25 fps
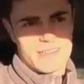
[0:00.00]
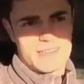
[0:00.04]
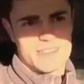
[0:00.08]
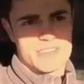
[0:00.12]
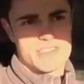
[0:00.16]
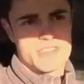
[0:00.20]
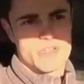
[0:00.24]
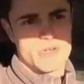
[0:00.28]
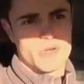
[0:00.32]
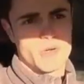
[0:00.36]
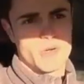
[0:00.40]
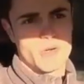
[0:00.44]

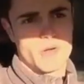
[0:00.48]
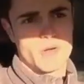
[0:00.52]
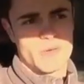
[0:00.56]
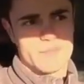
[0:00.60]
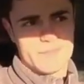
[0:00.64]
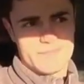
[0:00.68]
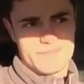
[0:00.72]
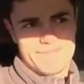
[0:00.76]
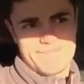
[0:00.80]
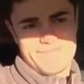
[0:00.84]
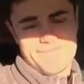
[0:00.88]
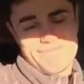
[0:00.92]
So
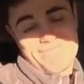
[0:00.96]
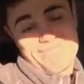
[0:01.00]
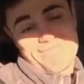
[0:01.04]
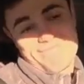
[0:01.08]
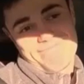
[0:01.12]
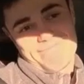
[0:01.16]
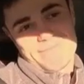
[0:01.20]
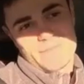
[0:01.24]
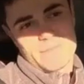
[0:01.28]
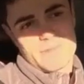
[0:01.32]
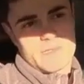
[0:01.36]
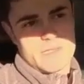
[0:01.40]

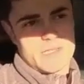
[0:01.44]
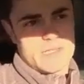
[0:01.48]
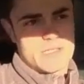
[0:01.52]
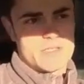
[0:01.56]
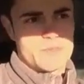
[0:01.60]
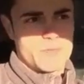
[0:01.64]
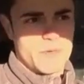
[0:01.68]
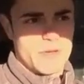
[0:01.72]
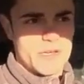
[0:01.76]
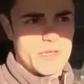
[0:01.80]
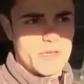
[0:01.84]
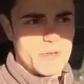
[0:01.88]

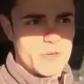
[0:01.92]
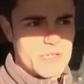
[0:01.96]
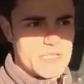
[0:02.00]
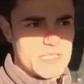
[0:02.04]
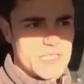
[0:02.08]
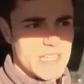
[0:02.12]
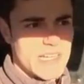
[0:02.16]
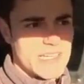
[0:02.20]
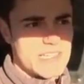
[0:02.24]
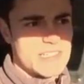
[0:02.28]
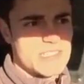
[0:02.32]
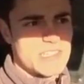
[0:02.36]
it's one of
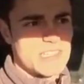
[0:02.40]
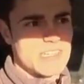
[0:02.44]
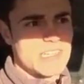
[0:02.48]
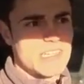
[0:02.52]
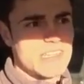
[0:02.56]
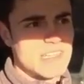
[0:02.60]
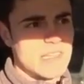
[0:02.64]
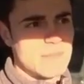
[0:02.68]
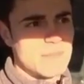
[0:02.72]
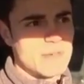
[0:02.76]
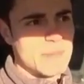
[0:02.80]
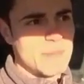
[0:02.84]
those things. You
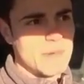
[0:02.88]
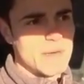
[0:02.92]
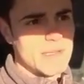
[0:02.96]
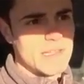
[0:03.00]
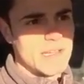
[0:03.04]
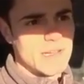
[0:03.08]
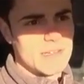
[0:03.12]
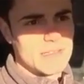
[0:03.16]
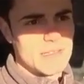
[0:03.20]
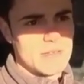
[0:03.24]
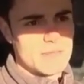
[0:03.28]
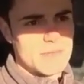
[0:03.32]
need to be
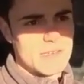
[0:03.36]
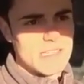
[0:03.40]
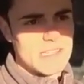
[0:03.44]
productive.